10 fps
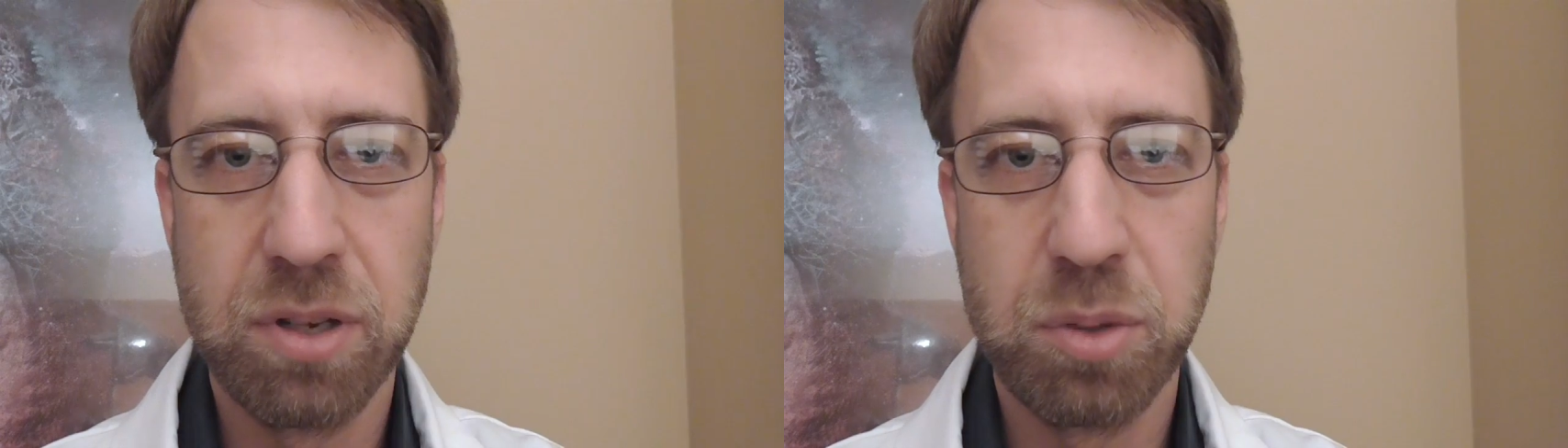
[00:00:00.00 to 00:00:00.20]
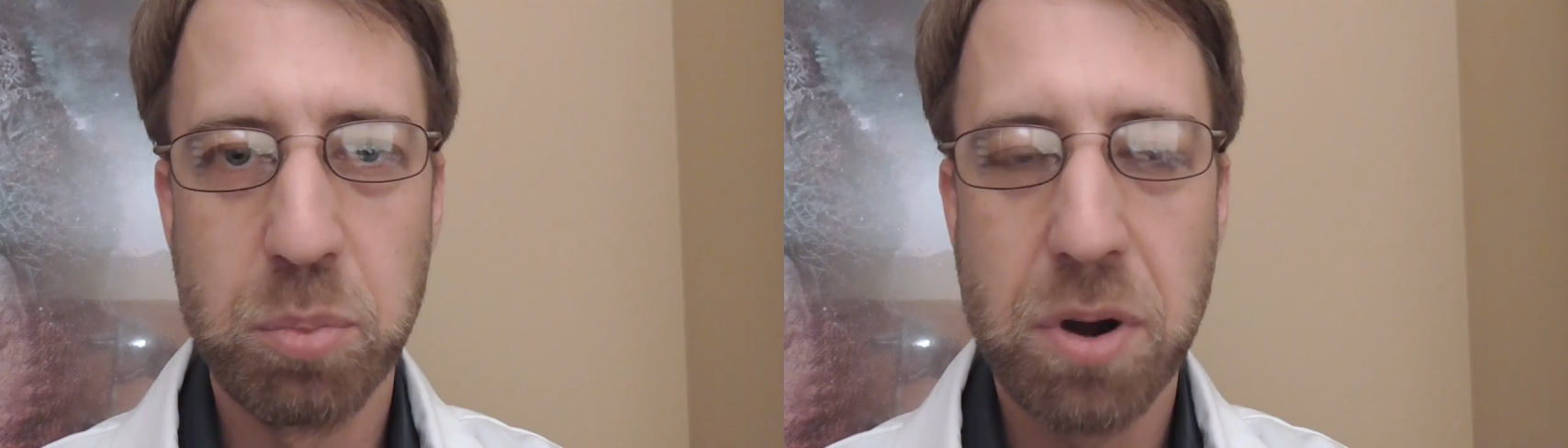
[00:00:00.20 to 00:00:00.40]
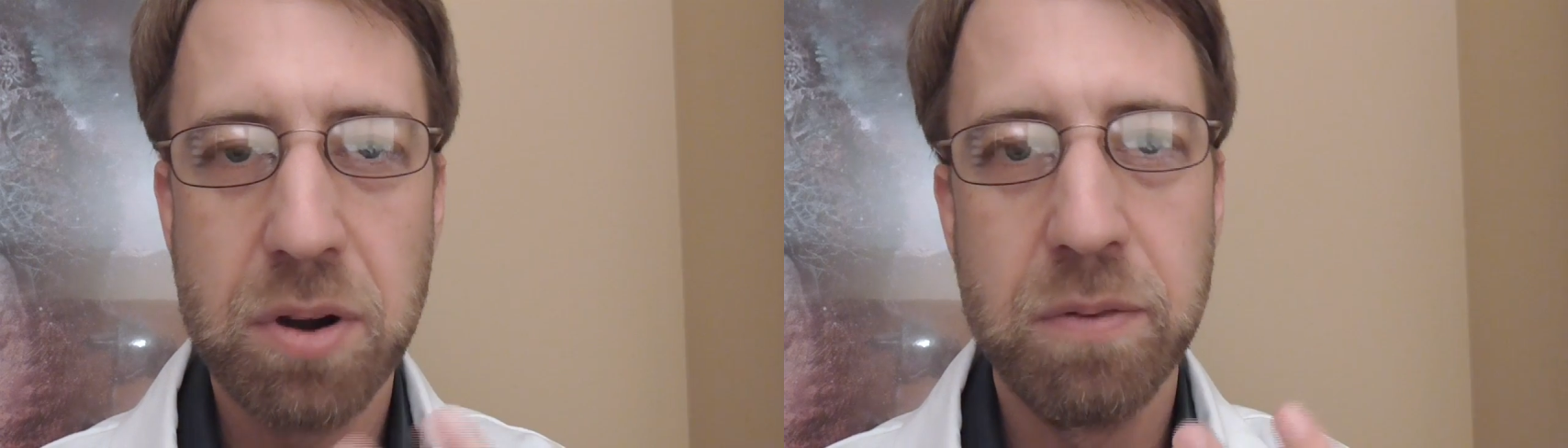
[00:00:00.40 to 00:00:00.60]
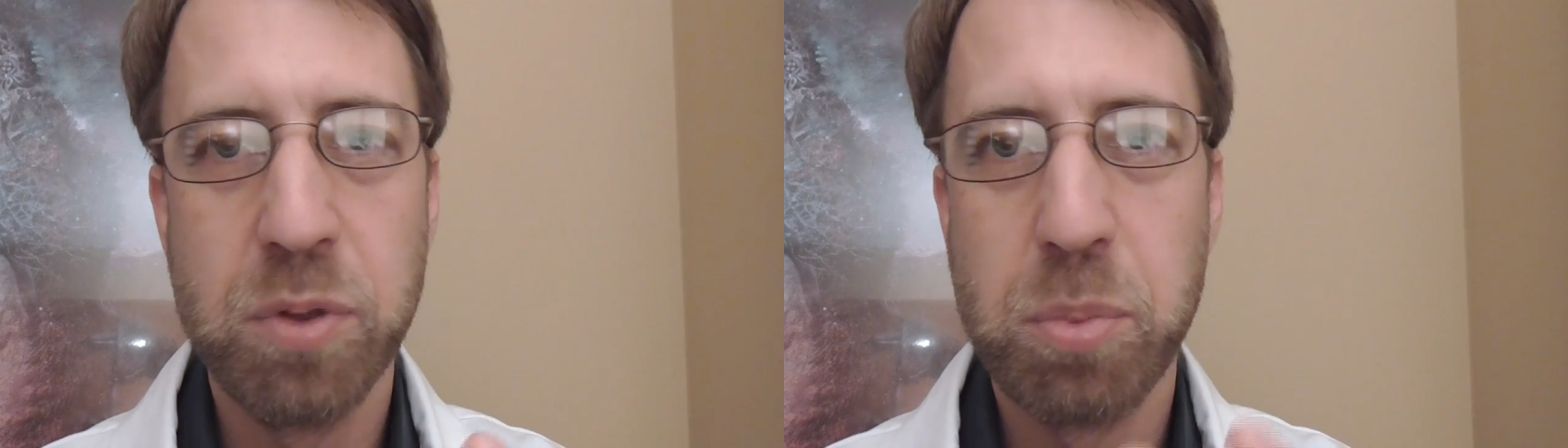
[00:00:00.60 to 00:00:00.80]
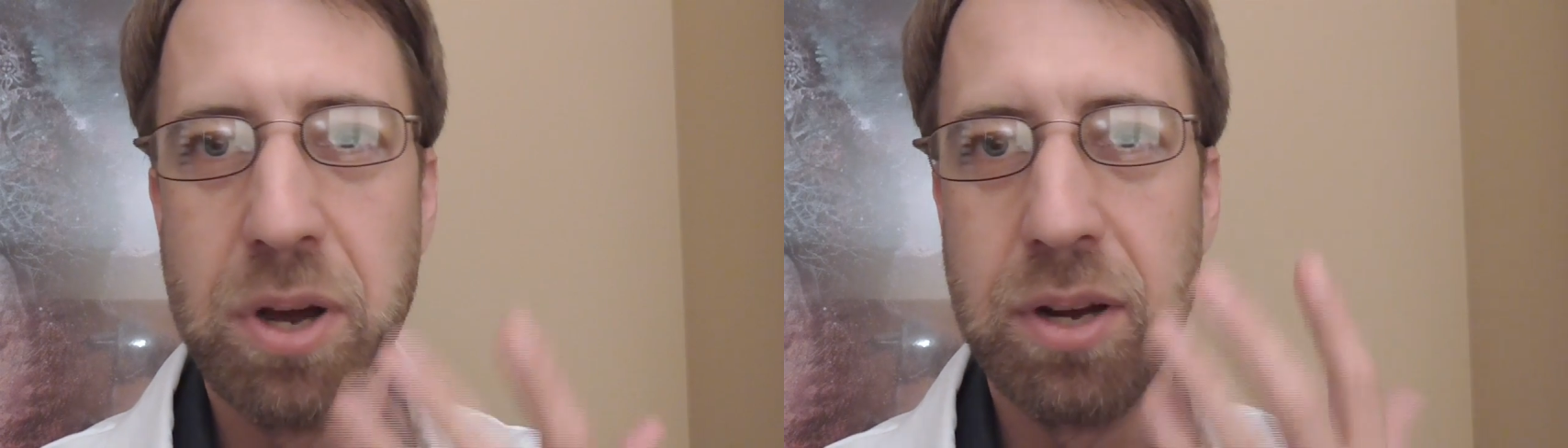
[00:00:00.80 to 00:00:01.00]
in part of
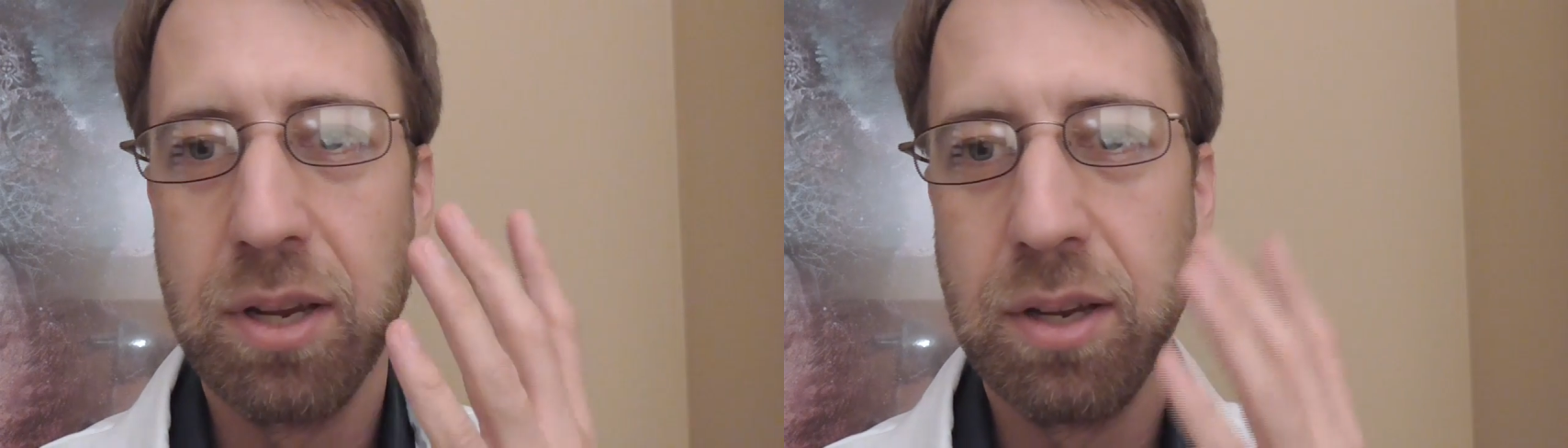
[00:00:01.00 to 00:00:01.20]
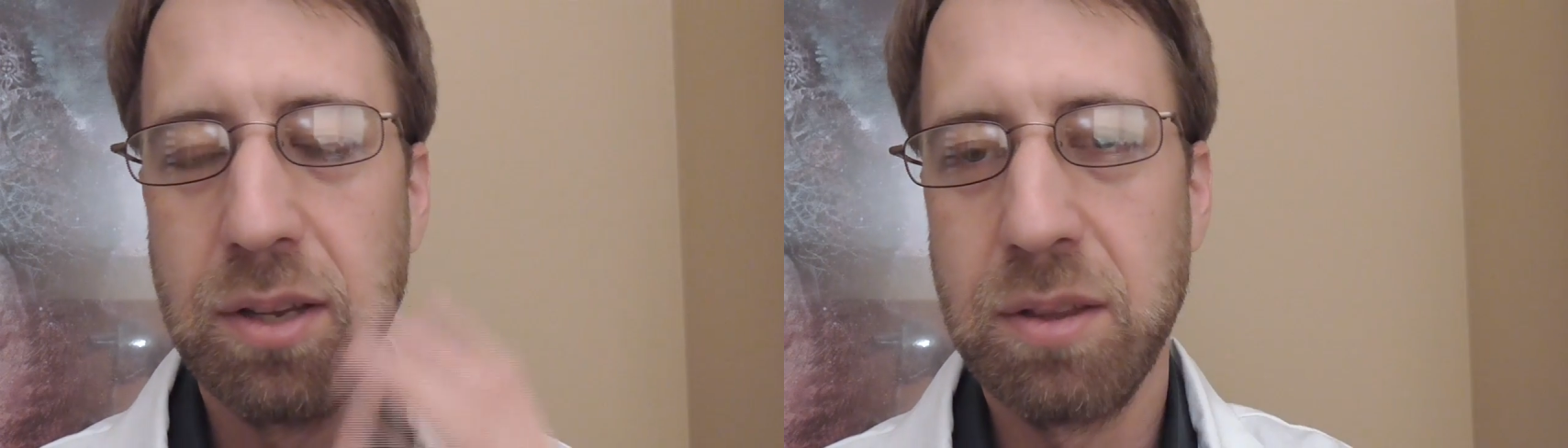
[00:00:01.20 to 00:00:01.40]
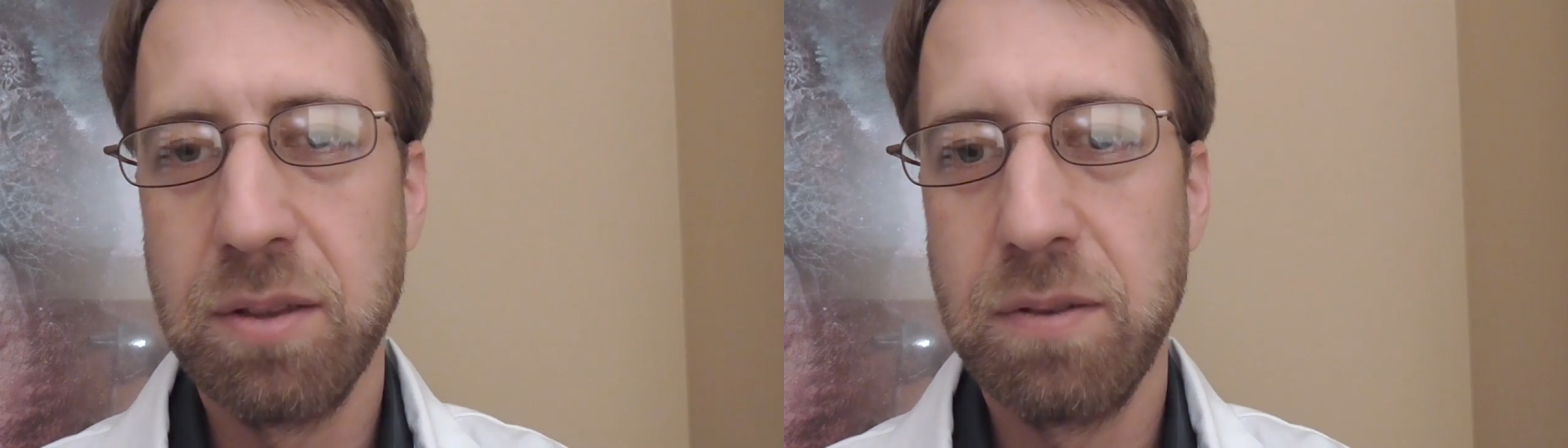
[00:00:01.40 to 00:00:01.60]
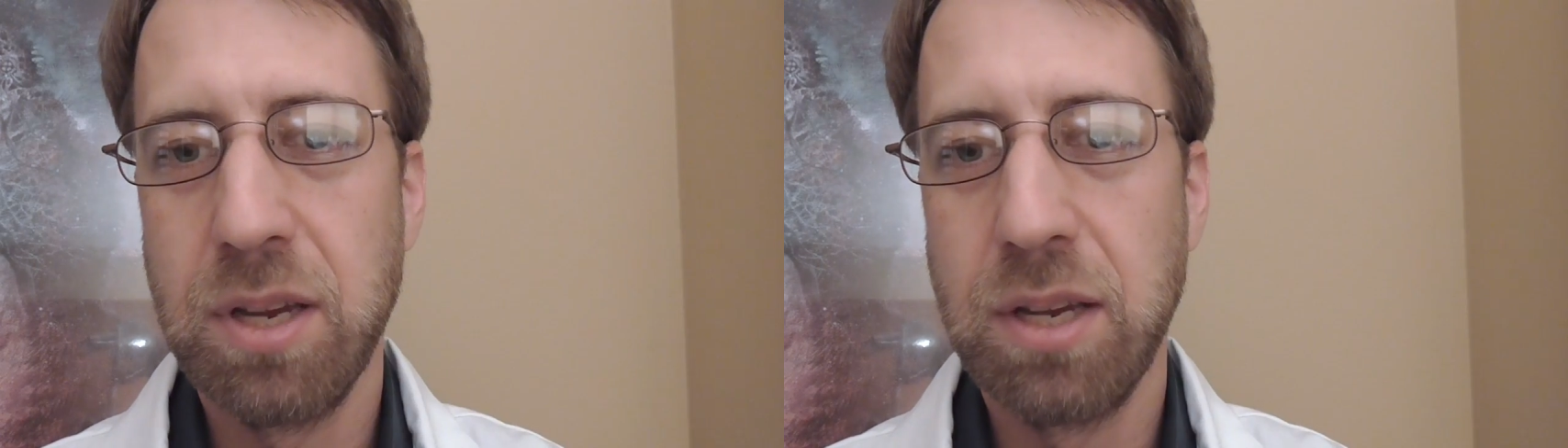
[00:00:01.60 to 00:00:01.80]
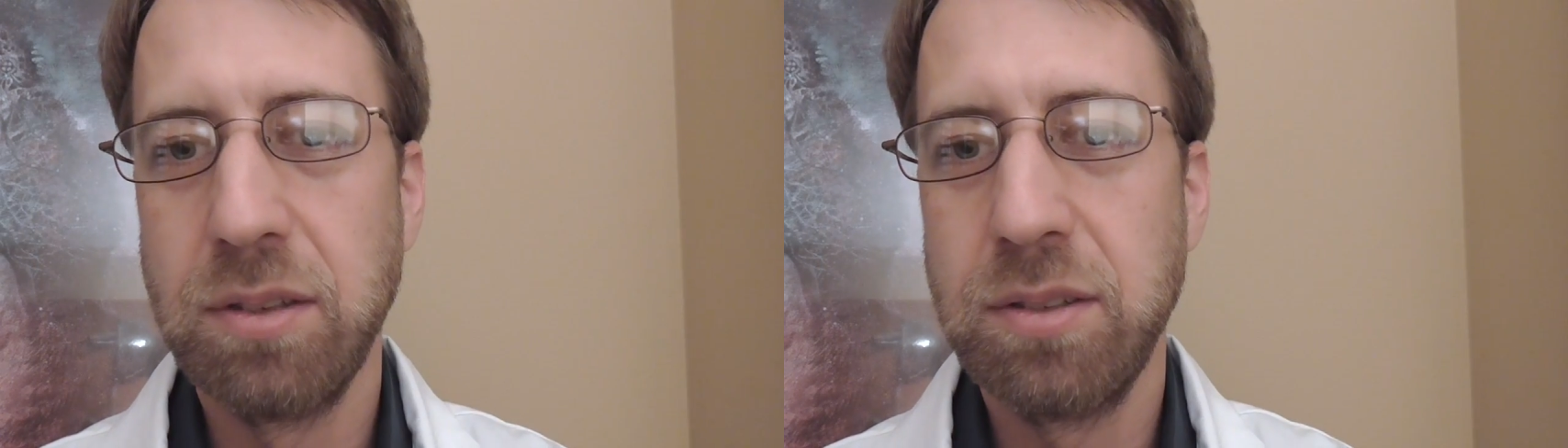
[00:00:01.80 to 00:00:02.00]
the body, in the
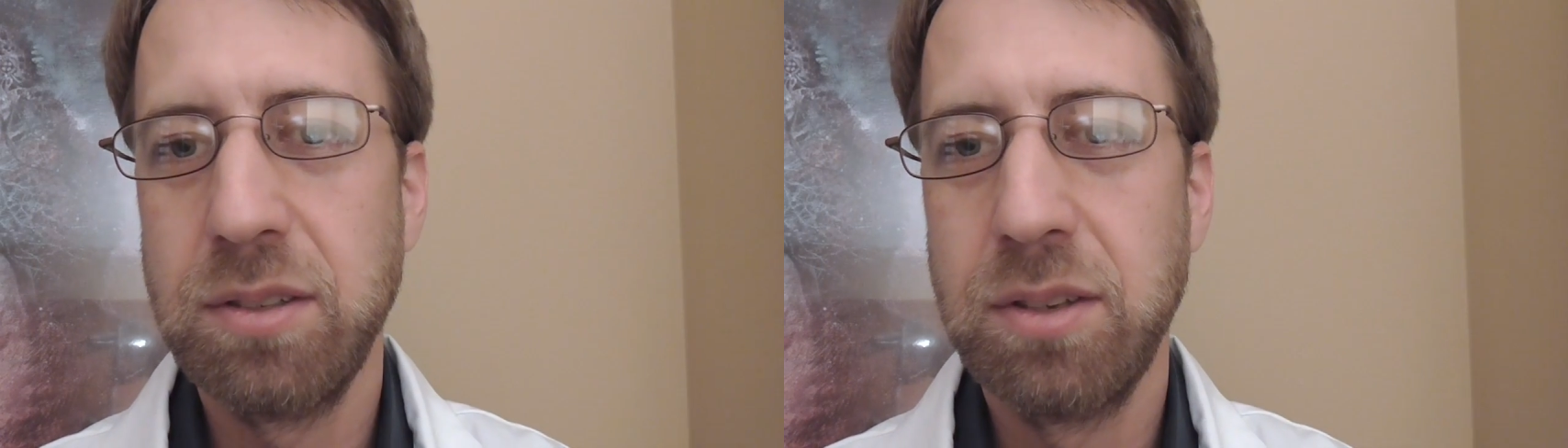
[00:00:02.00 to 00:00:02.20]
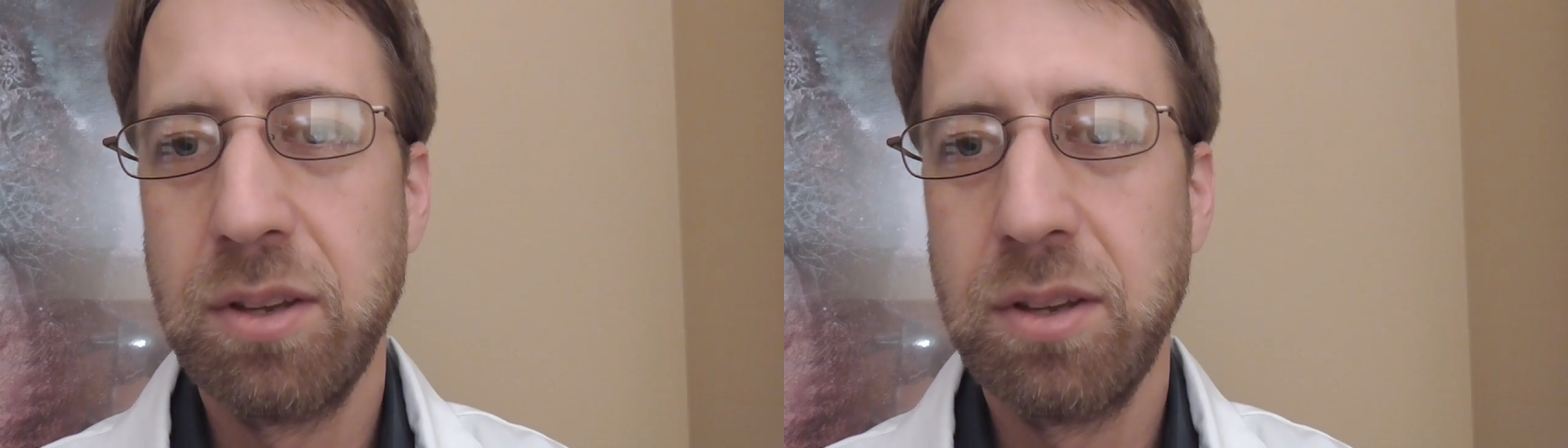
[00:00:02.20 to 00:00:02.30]
face,